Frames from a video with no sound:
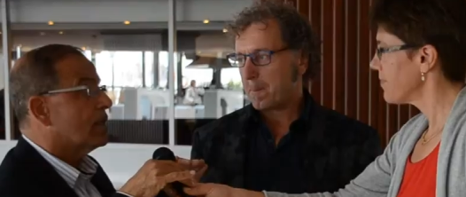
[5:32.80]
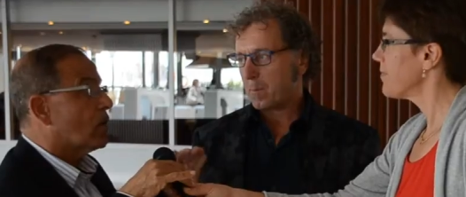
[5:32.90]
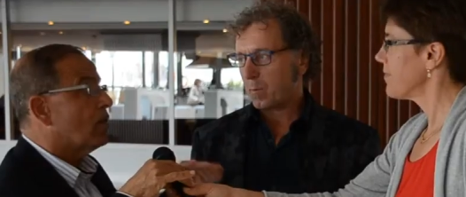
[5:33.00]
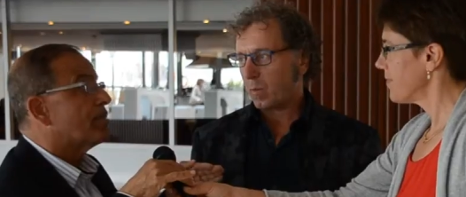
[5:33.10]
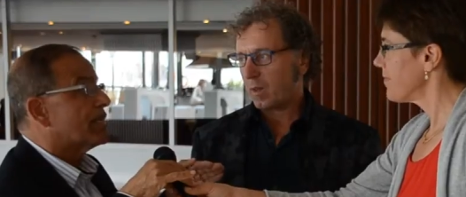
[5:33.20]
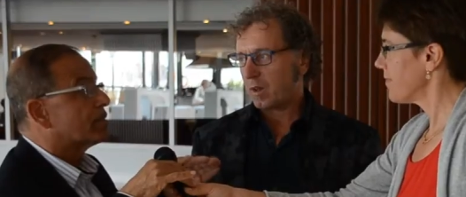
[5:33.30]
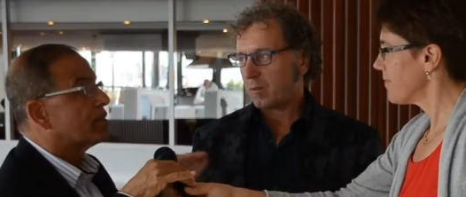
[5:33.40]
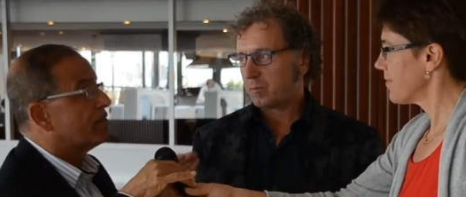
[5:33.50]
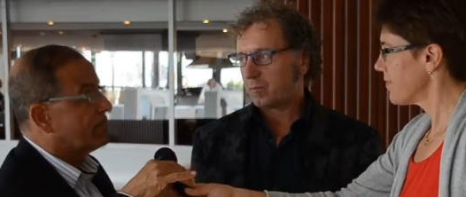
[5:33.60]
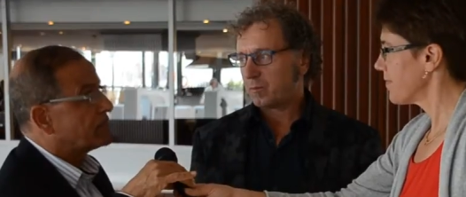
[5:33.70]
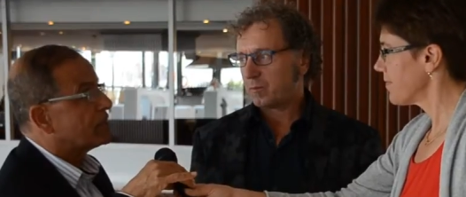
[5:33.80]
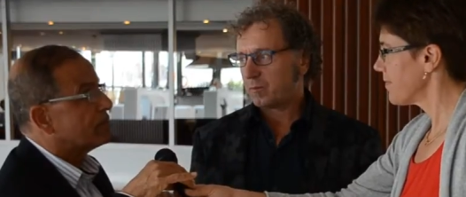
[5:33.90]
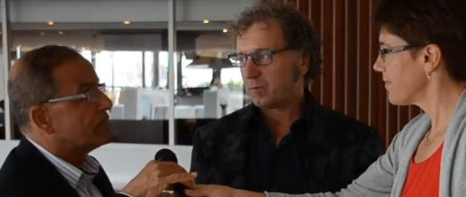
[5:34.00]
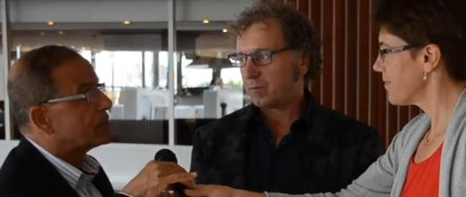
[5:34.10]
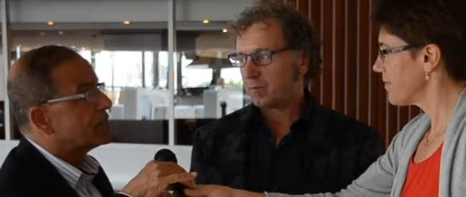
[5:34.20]
Speaker 1: compared to the phase
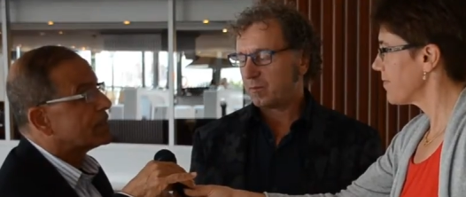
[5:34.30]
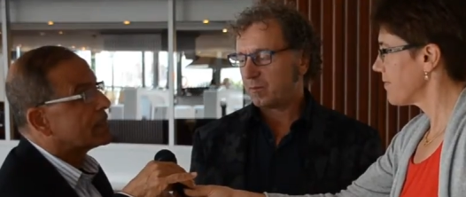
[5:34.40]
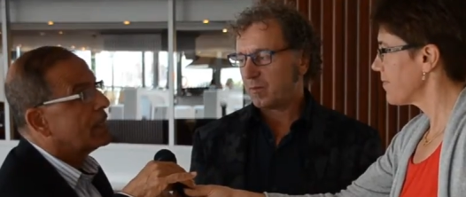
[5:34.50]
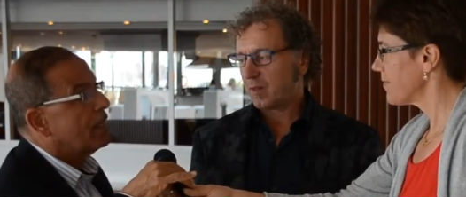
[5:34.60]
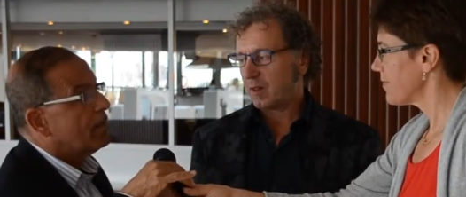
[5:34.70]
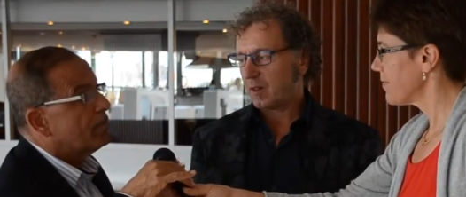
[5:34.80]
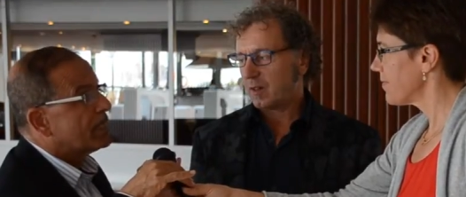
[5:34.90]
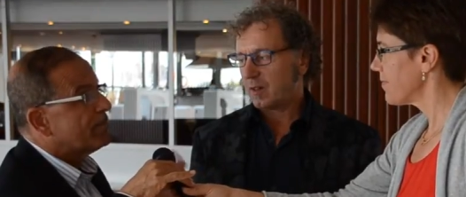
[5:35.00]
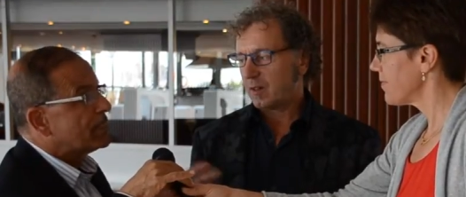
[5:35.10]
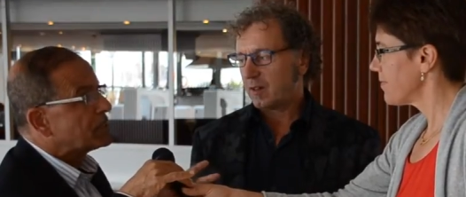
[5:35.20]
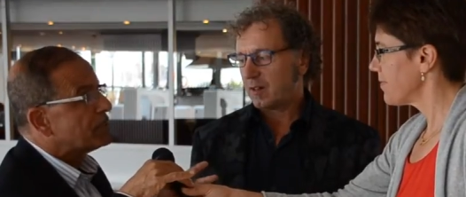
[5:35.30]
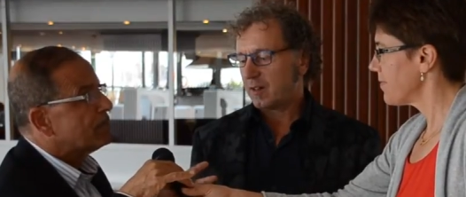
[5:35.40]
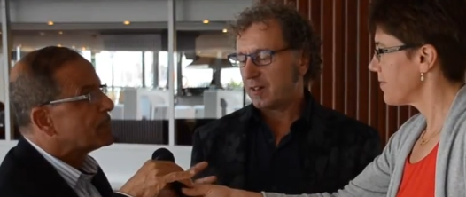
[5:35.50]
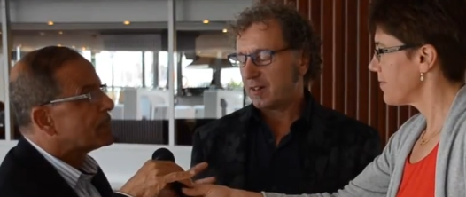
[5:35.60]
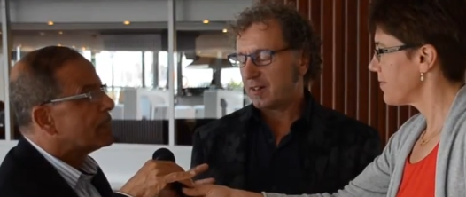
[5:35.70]
change material. But the phase
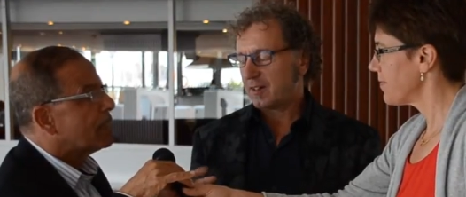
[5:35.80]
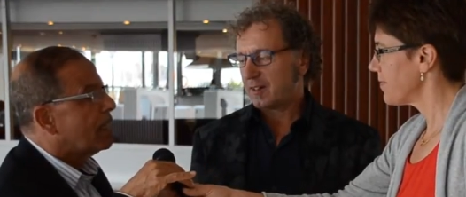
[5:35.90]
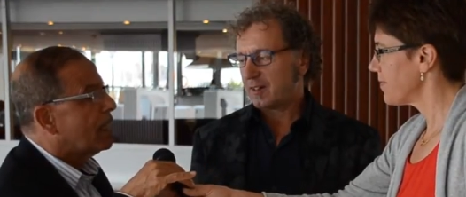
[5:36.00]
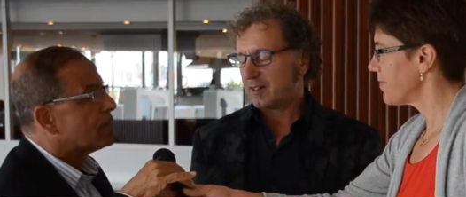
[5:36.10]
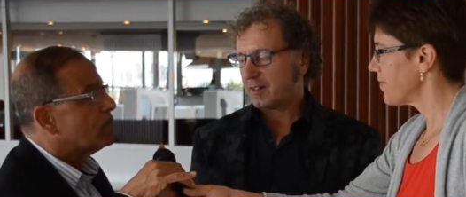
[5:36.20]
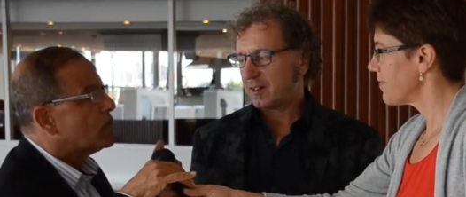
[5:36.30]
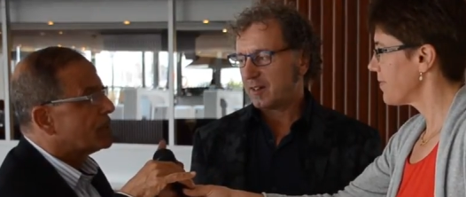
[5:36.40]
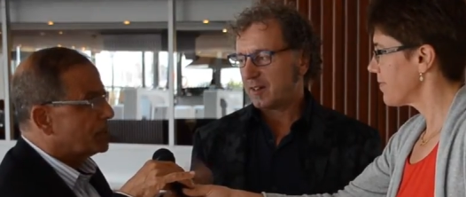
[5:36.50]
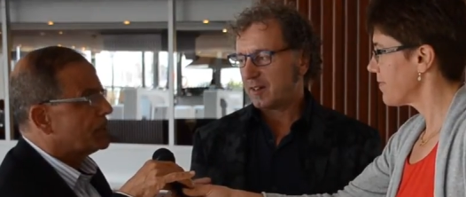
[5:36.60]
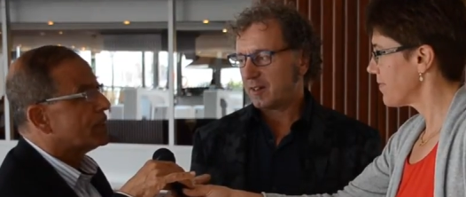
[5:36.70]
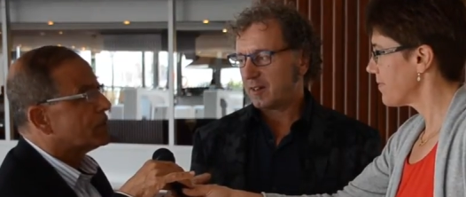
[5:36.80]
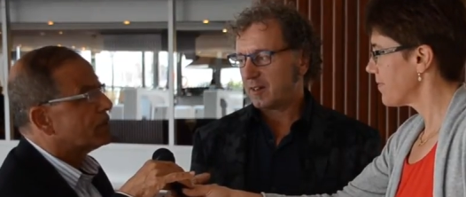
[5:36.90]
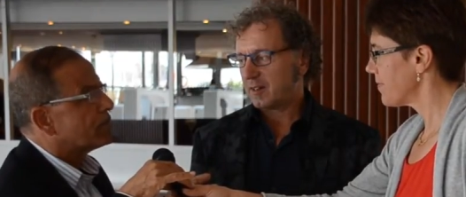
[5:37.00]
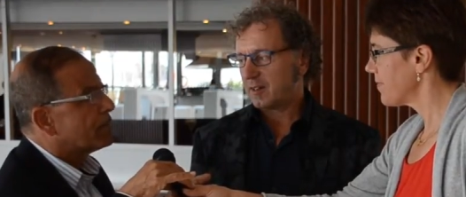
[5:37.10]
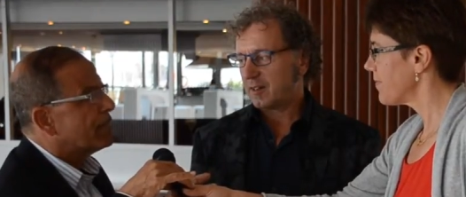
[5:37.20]
change material are more easier
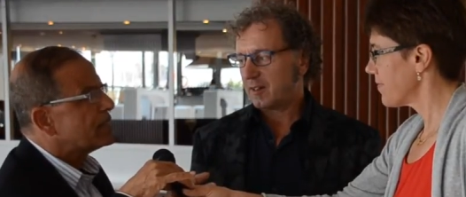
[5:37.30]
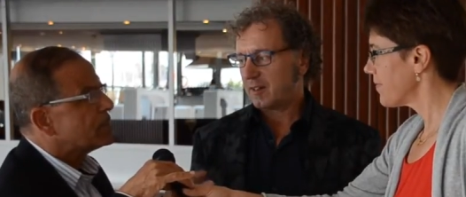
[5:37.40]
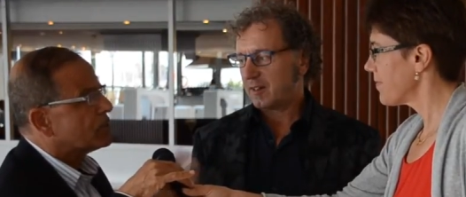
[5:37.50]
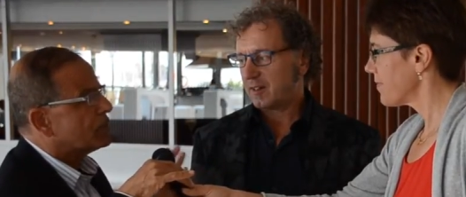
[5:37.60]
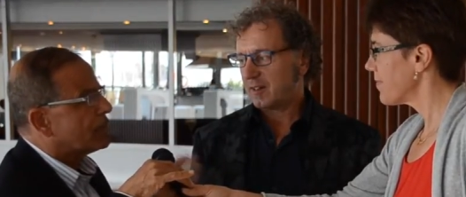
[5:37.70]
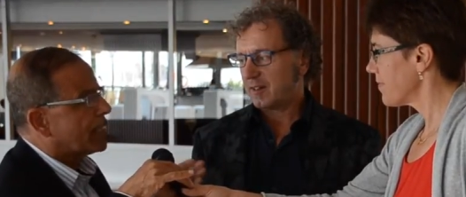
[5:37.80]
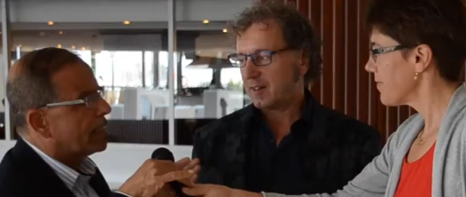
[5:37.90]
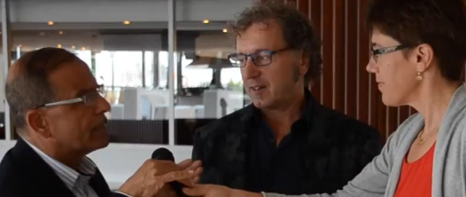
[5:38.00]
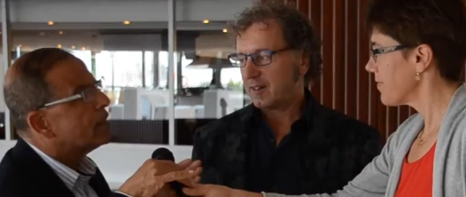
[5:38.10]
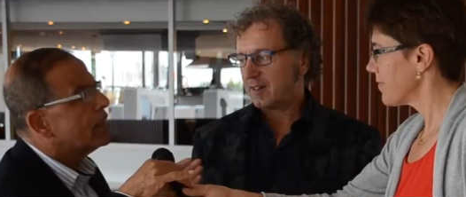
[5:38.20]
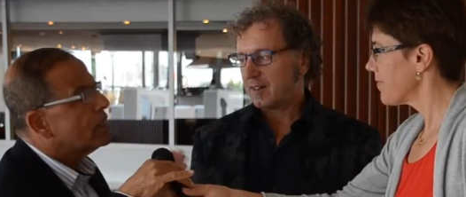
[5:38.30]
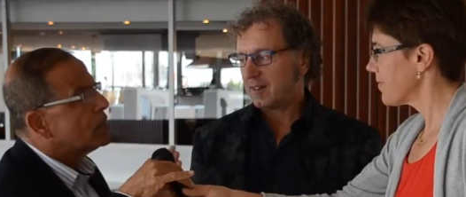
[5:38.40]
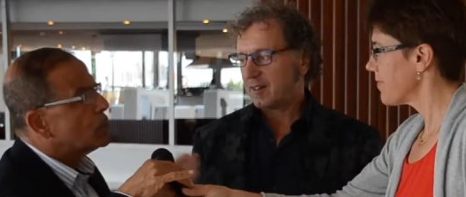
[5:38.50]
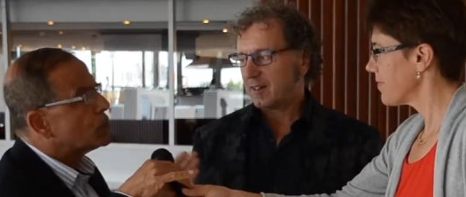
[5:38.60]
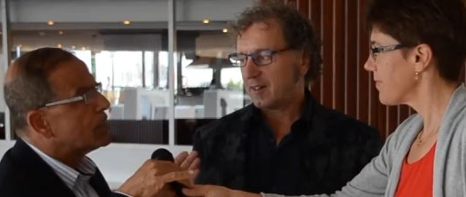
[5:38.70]
to implement, so you can
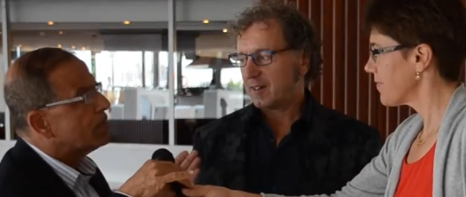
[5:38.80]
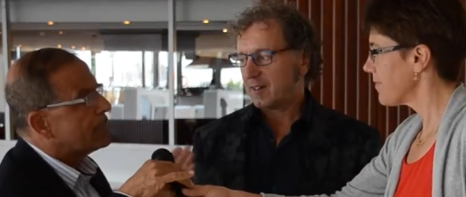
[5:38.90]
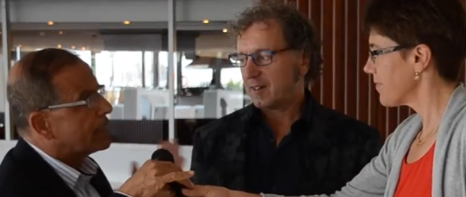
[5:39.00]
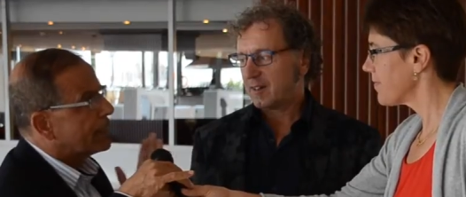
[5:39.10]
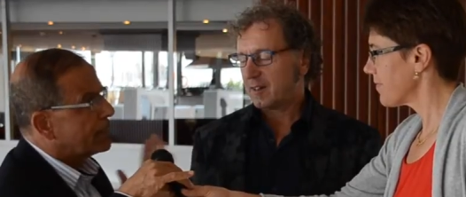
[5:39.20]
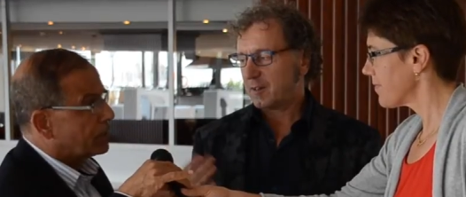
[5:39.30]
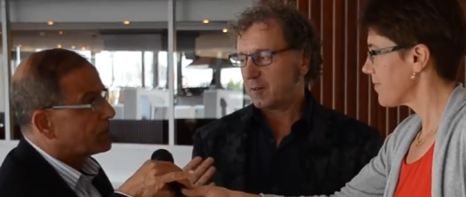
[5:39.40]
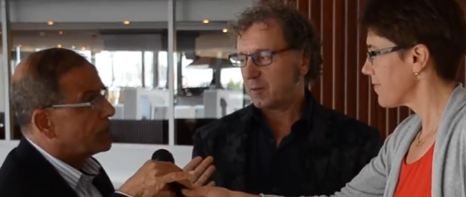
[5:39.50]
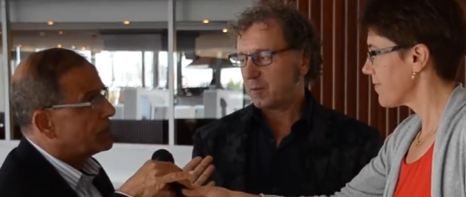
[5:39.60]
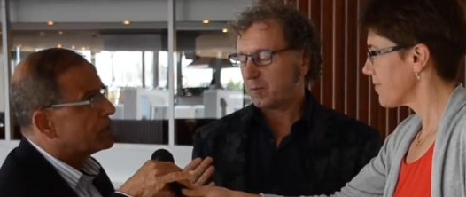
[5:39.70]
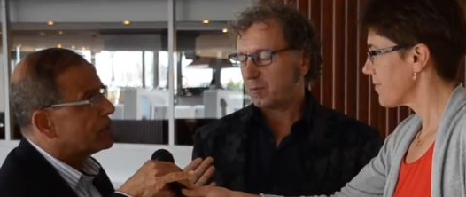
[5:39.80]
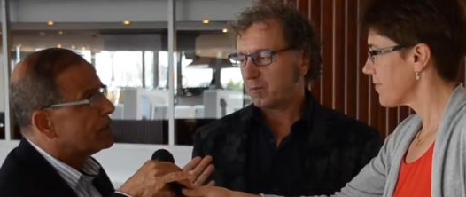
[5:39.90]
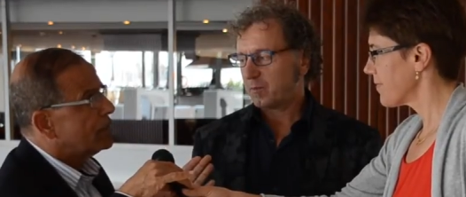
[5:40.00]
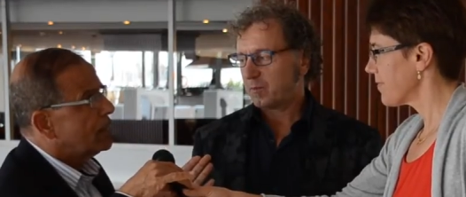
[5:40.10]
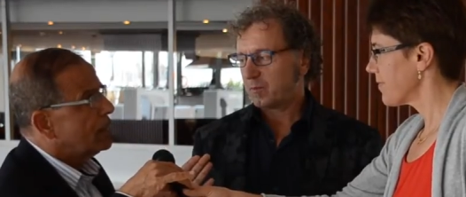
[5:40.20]
use them in a heat
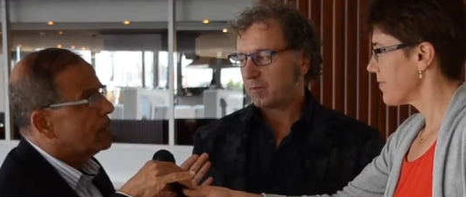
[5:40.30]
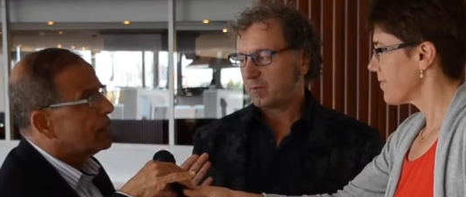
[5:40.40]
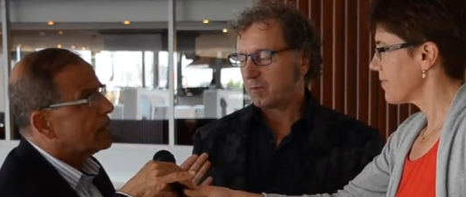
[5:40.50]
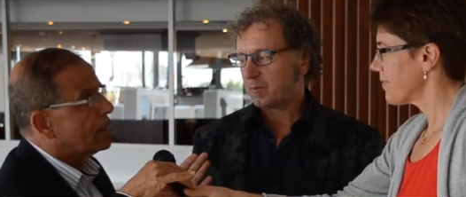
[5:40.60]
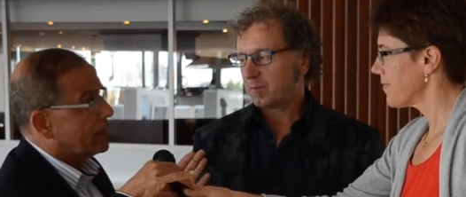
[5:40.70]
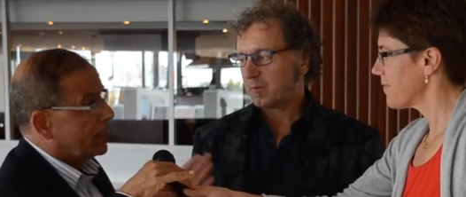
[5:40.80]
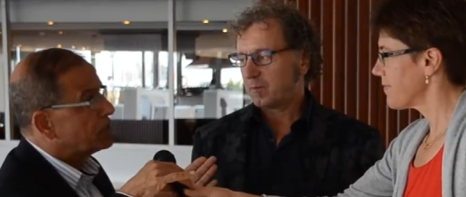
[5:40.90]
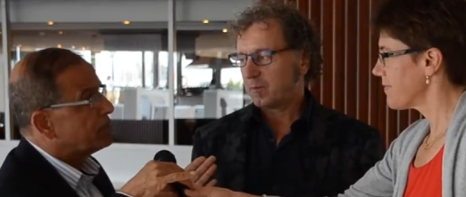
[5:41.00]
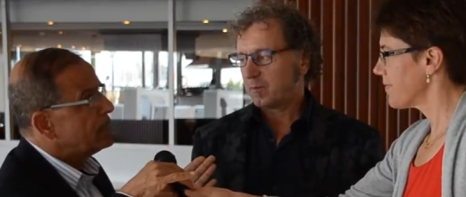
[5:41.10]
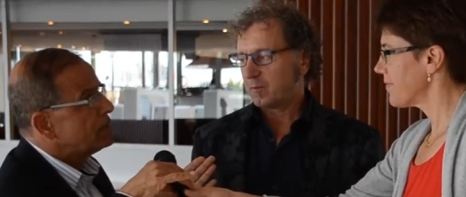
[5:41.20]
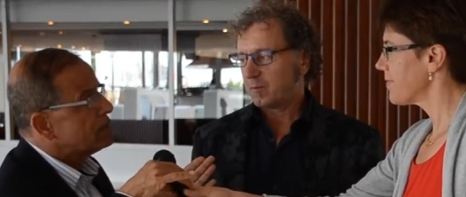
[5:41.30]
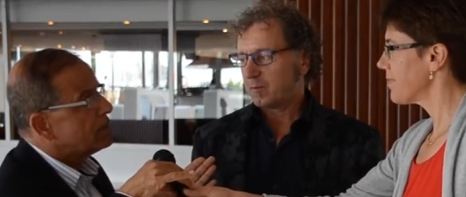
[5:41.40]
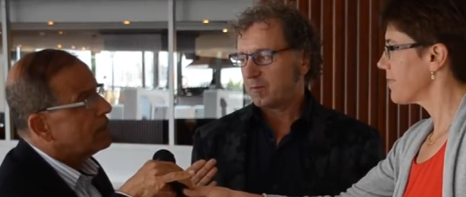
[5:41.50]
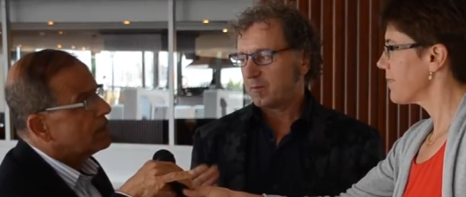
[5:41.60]
exchanger uh, arrangement.